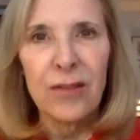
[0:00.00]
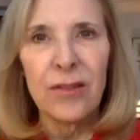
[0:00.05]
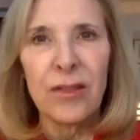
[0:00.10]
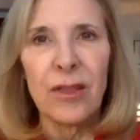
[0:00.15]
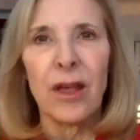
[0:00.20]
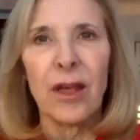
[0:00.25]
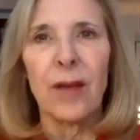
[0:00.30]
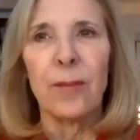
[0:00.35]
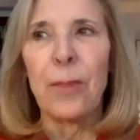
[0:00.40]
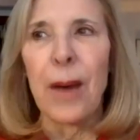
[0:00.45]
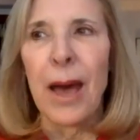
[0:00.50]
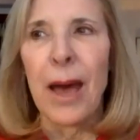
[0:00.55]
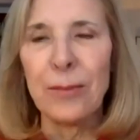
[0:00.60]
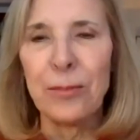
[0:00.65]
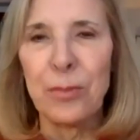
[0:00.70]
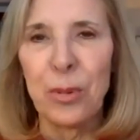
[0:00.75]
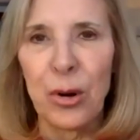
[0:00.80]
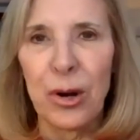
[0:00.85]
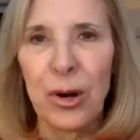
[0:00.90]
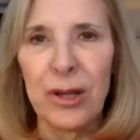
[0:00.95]
The bad
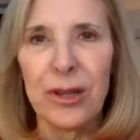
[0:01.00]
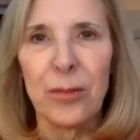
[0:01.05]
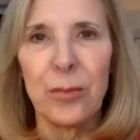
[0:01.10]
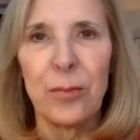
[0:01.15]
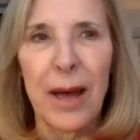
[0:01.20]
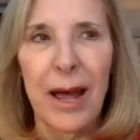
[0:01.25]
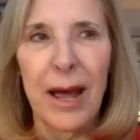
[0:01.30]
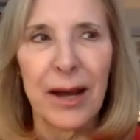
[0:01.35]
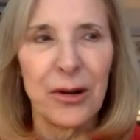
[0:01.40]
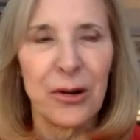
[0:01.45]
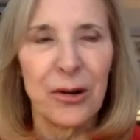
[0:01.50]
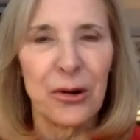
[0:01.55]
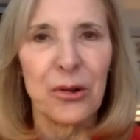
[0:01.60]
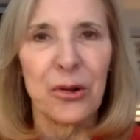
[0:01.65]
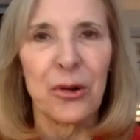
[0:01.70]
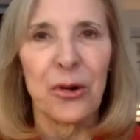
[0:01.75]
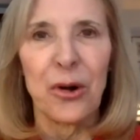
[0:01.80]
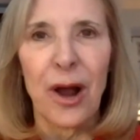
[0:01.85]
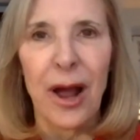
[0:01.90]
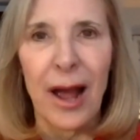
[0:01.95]
boy, the bad girl
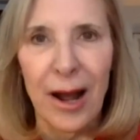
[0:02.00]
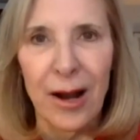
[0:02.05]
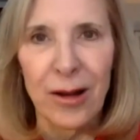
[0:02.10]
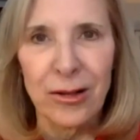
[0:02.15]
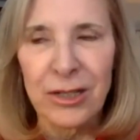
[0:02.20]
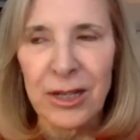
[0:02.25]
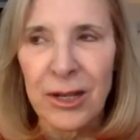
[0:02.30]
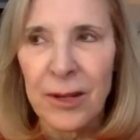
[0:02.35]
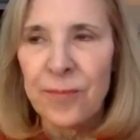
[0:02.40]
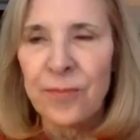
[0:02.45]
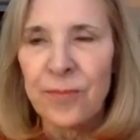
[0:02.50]
are out